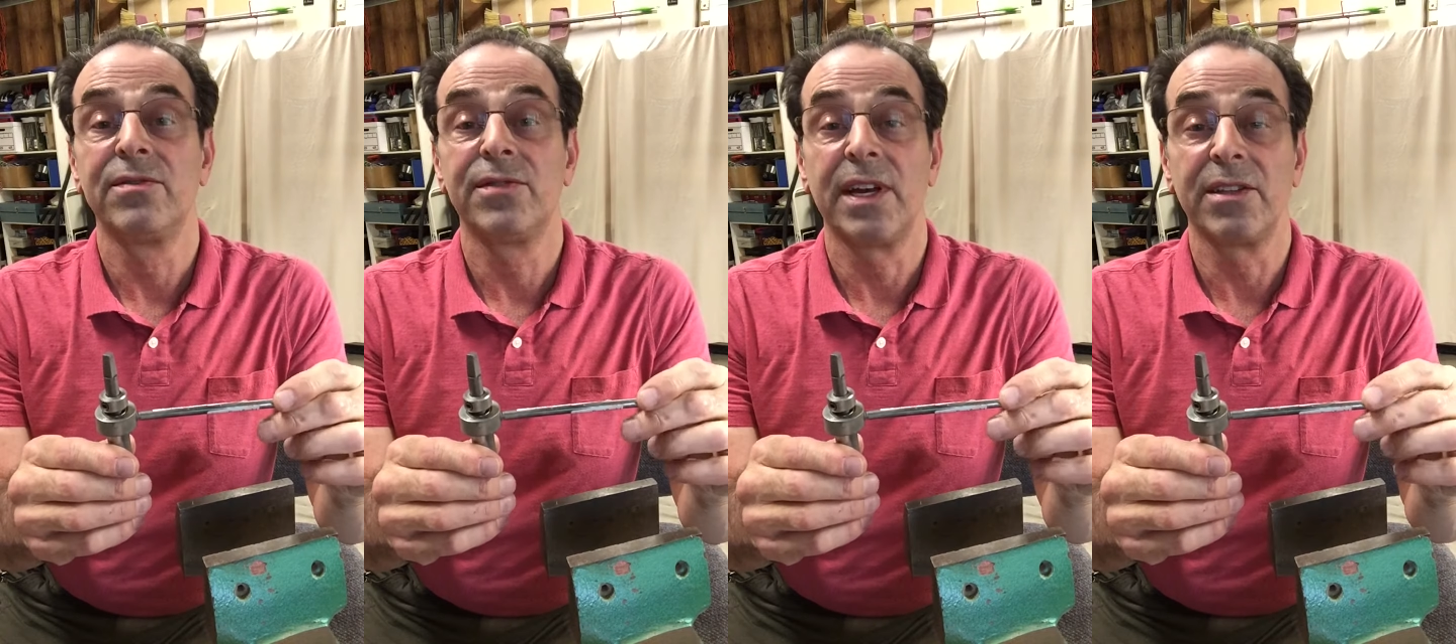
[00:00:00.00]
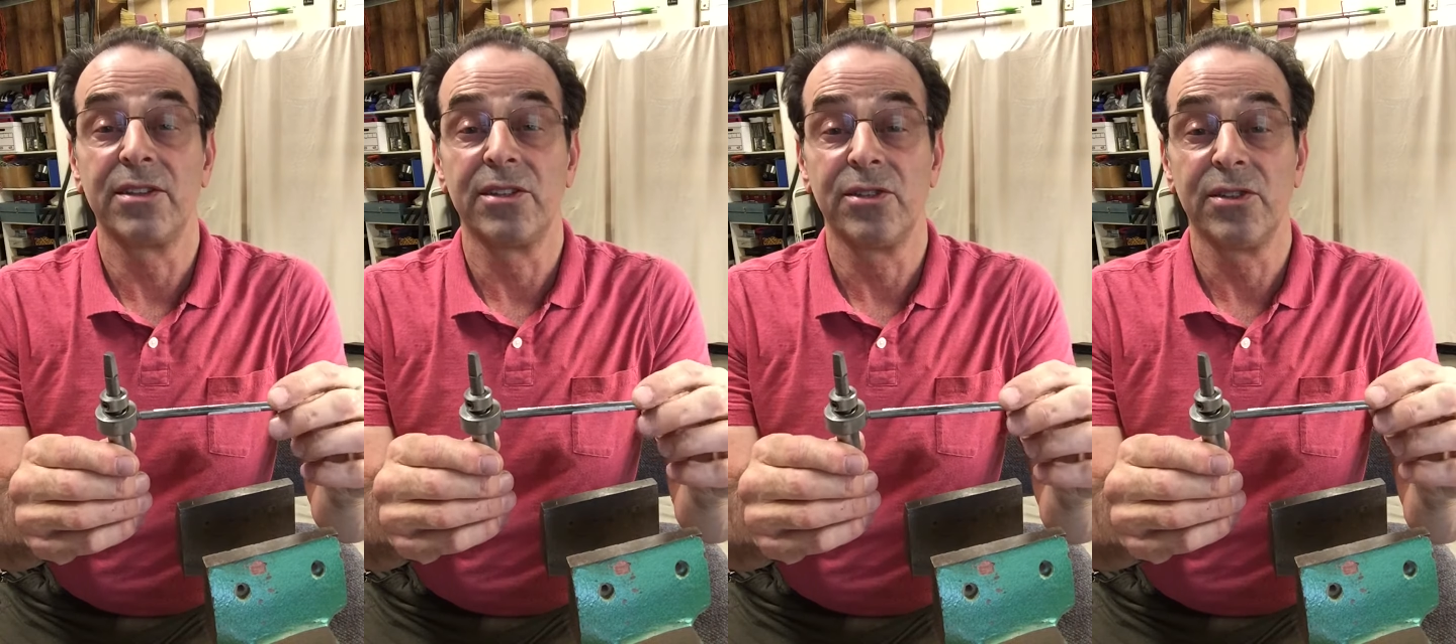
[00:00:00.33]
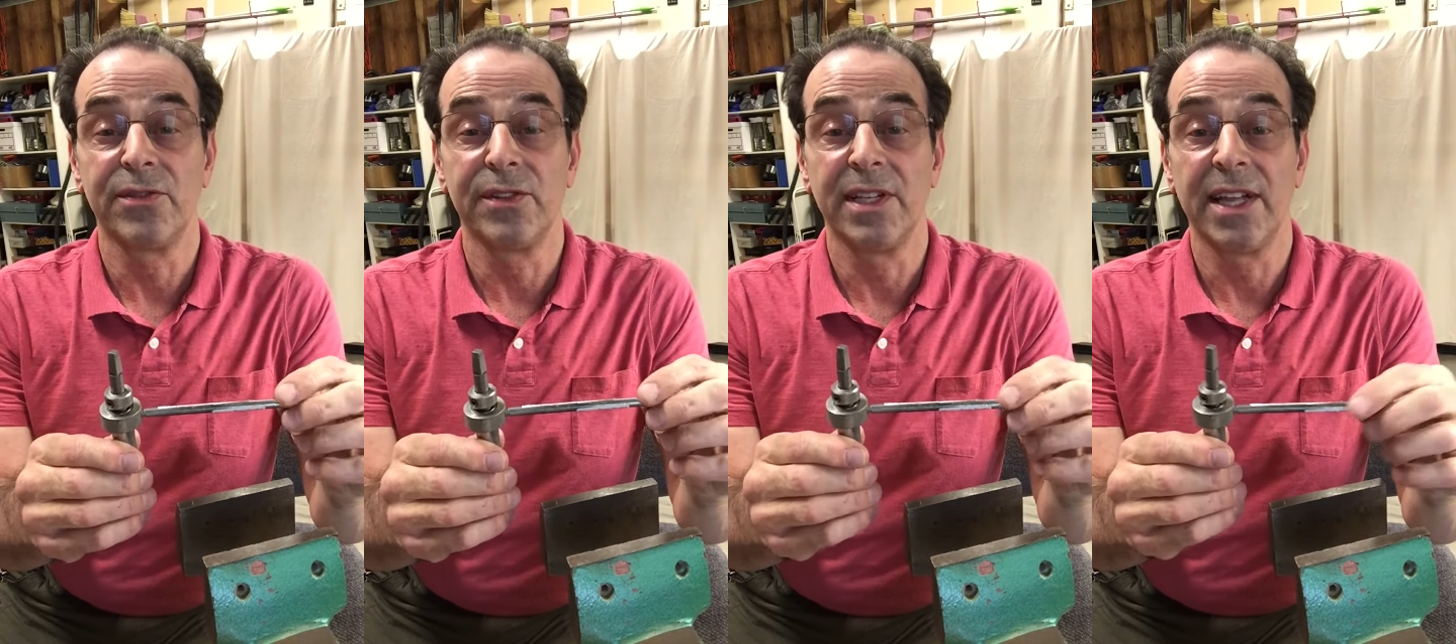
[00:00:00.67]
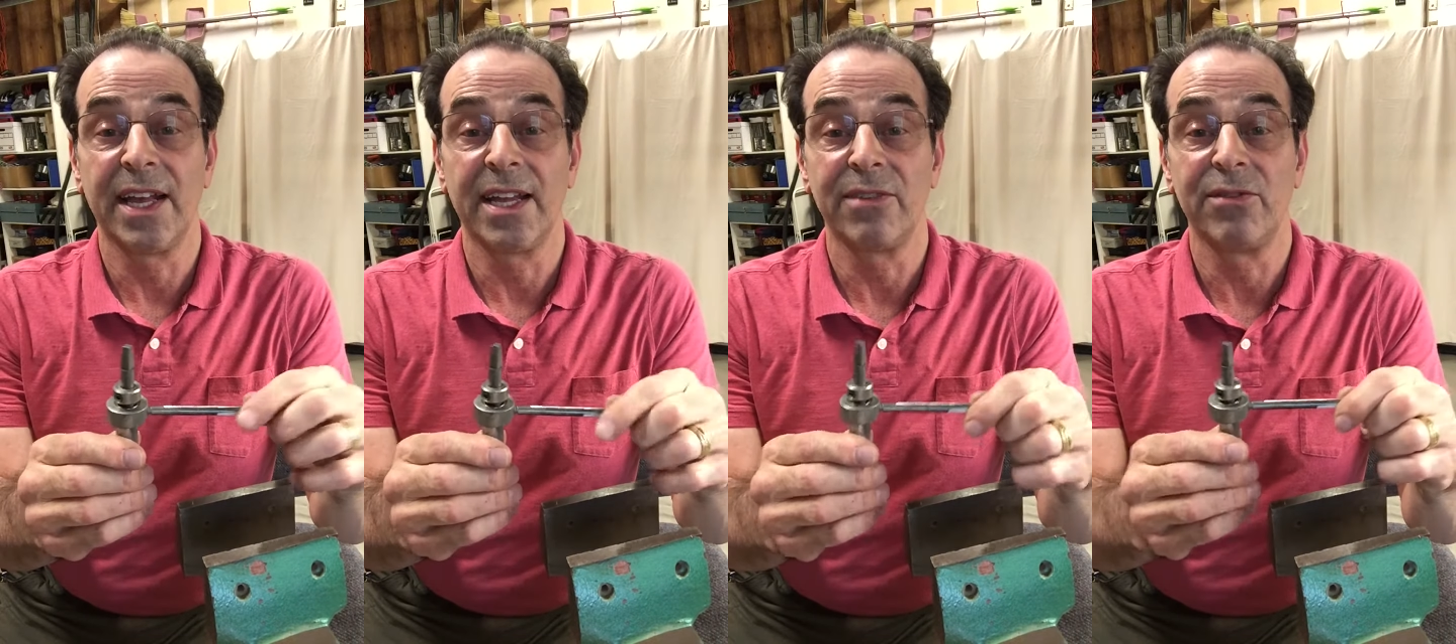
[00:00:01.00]
found this useful,
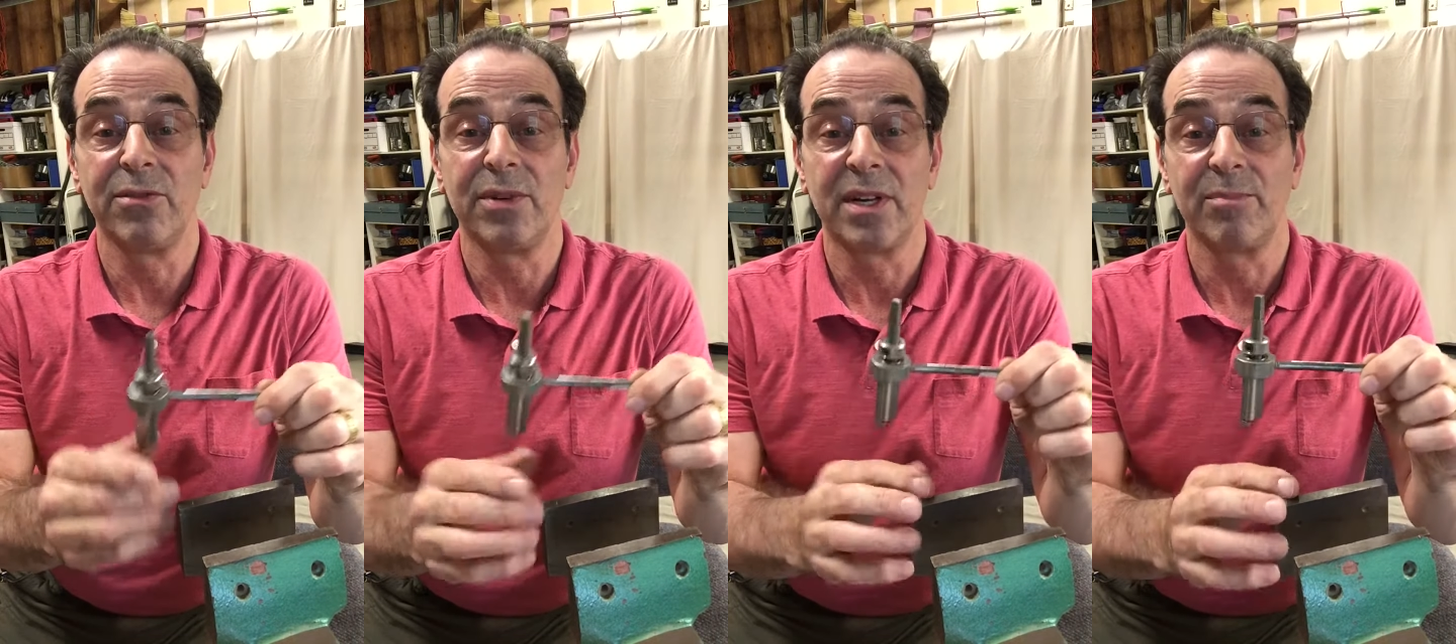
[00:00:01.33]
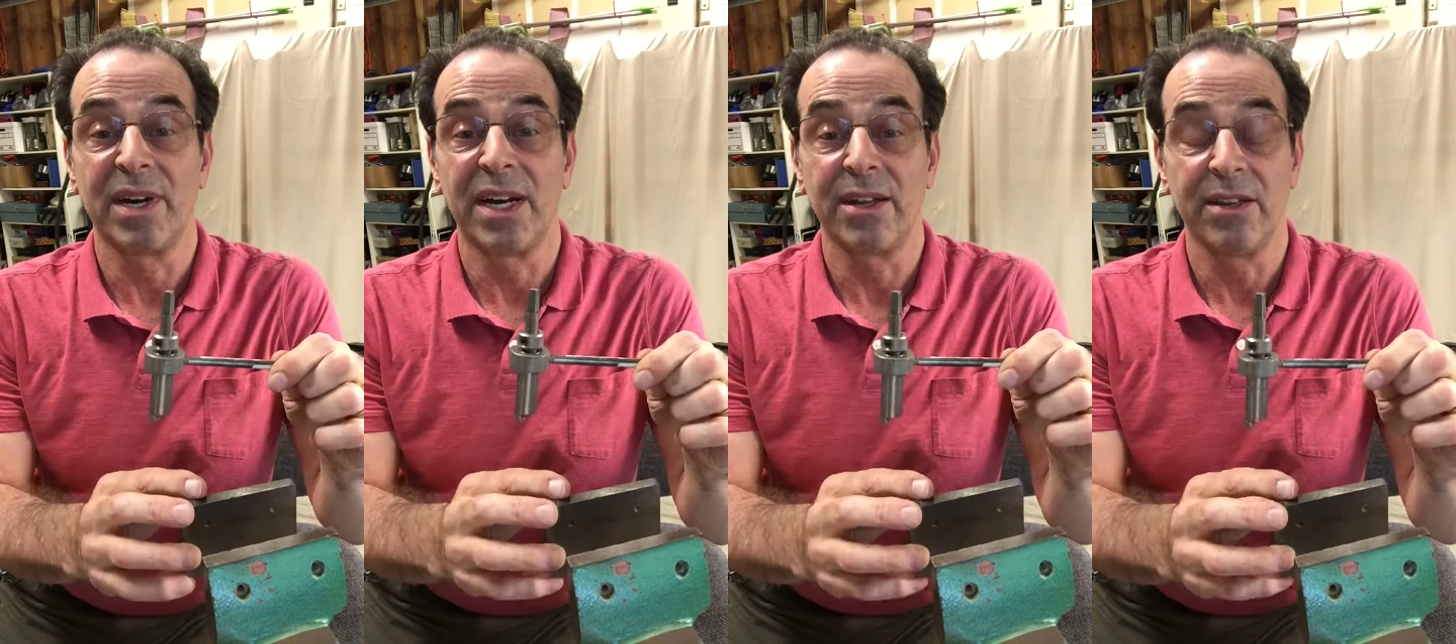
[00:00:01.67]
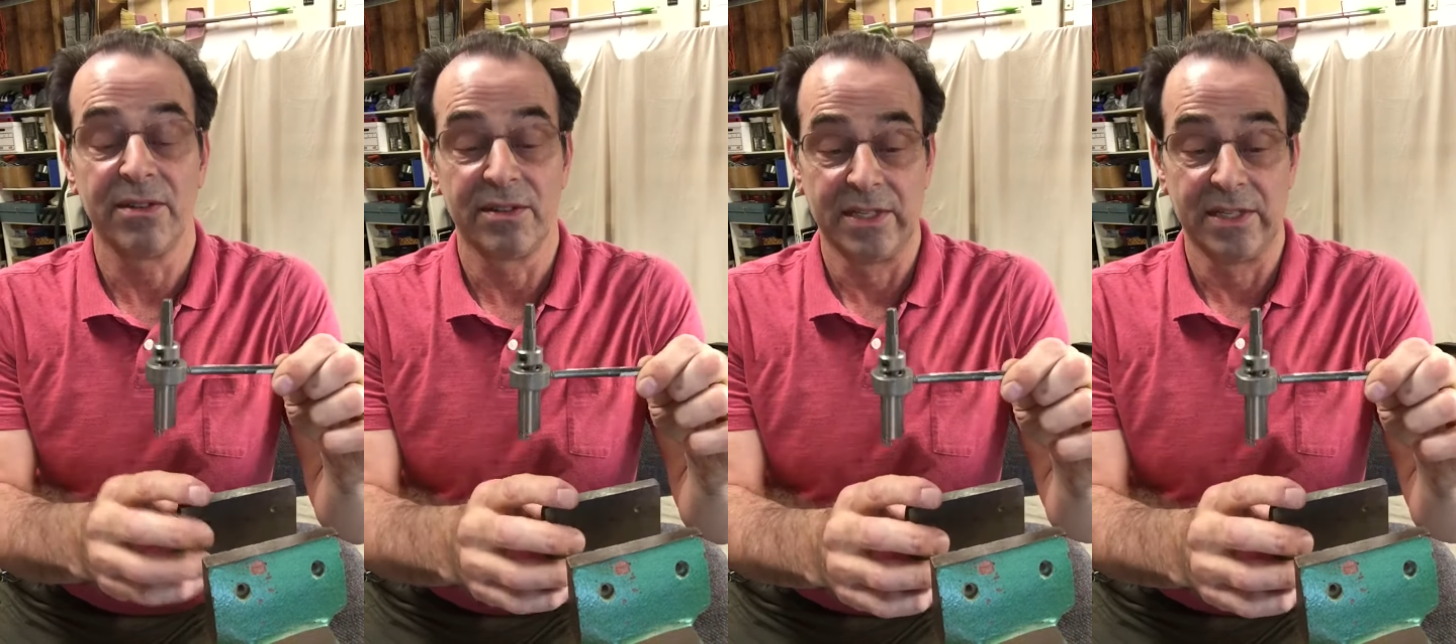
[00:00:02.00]
and if you want to buy